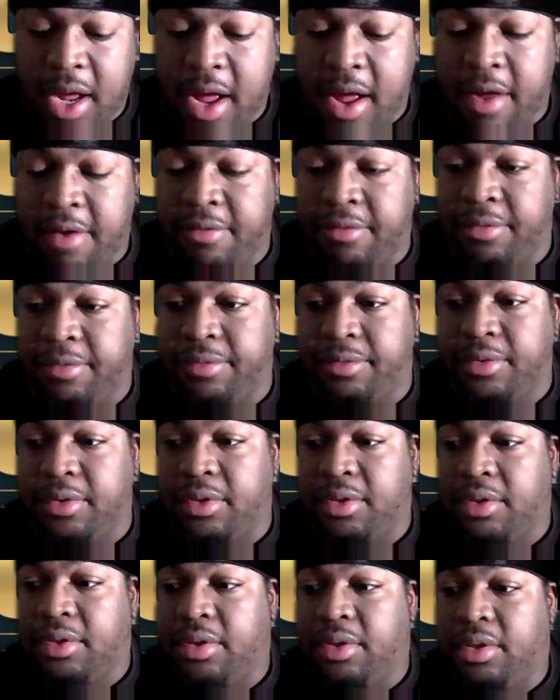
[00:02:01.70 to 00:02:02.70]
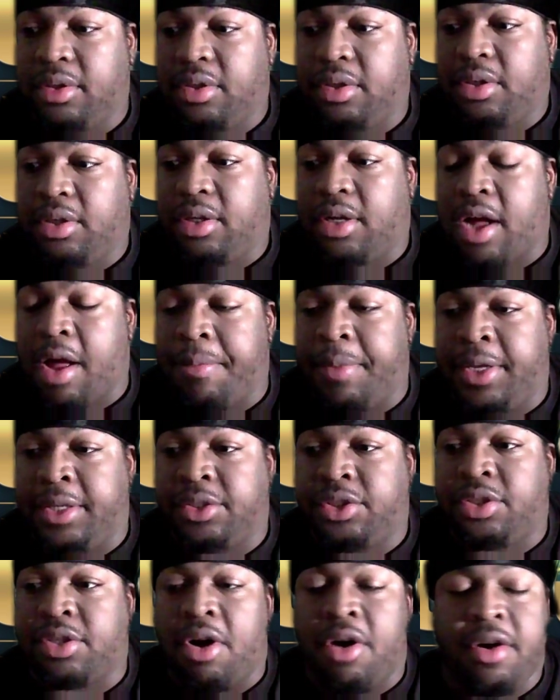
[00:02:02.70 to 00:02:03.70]
I've, I
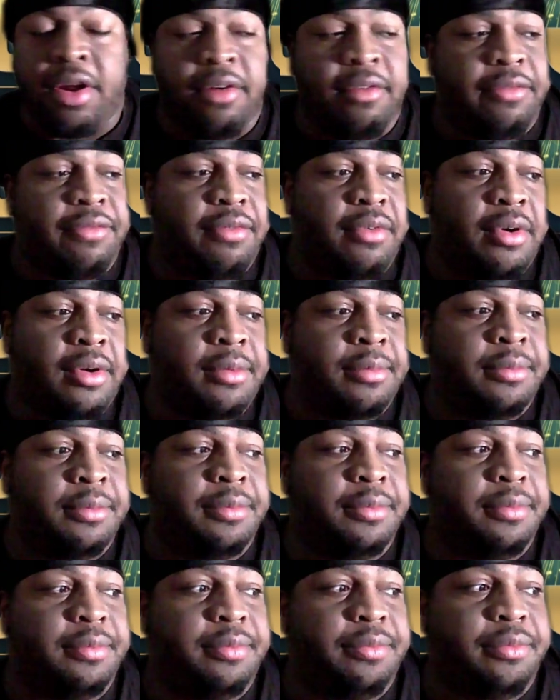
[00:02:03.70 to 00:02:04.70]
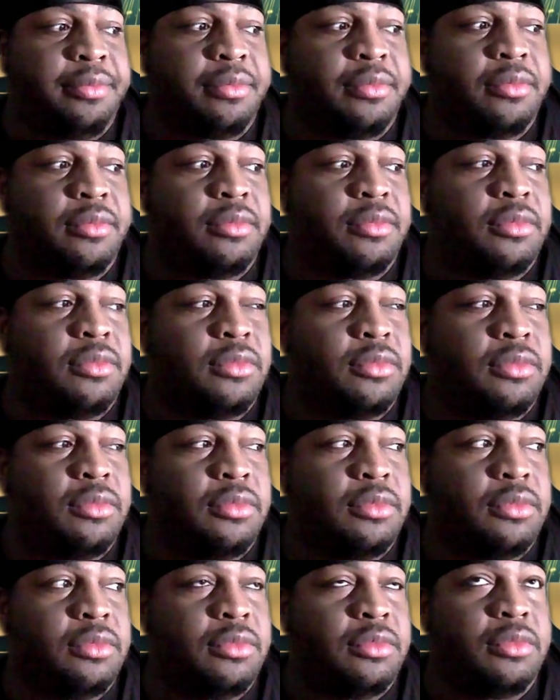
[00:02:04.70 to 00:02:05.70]
mean, starting from
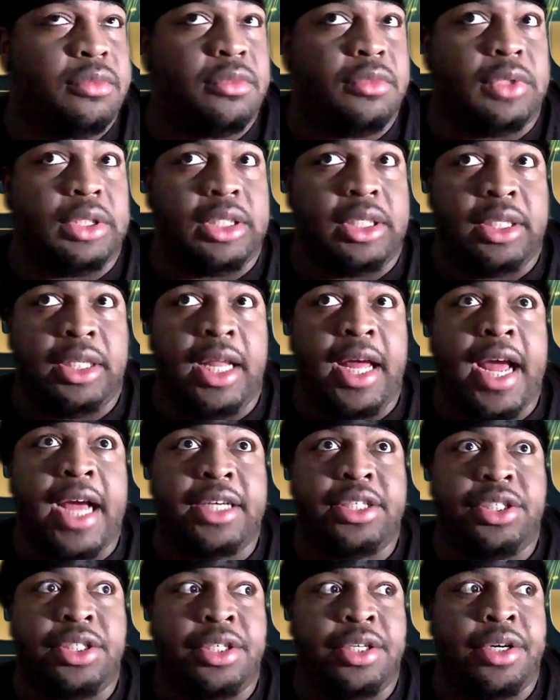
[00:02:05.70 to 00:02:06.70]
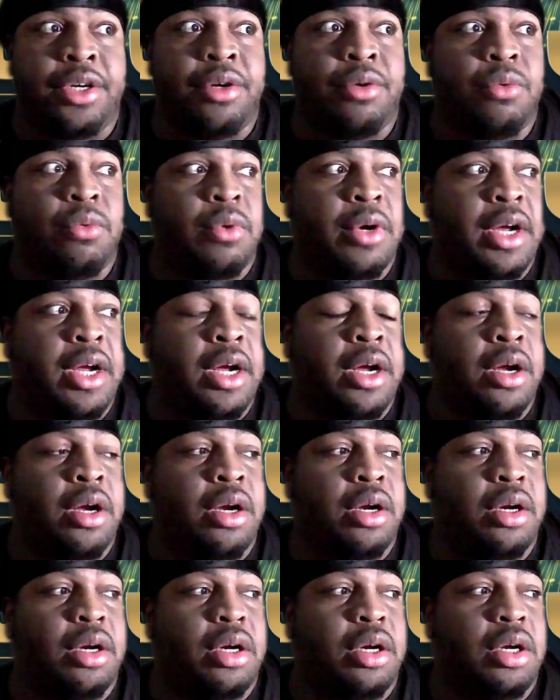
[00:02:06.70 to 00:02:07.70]
last year
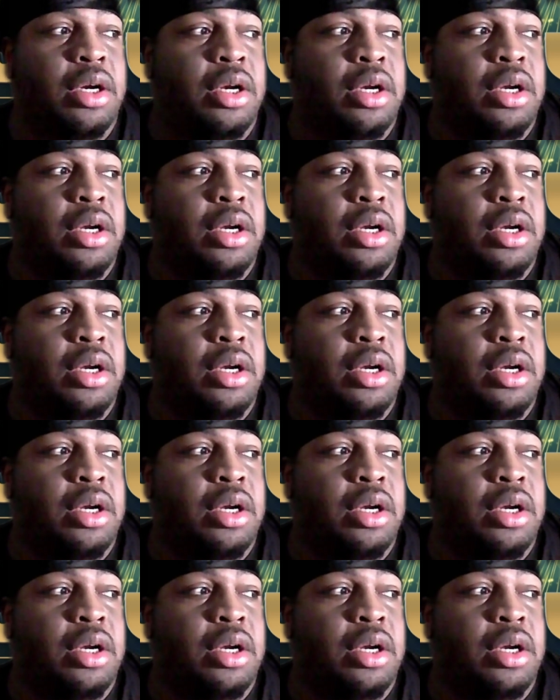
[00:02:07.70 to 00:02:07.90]
where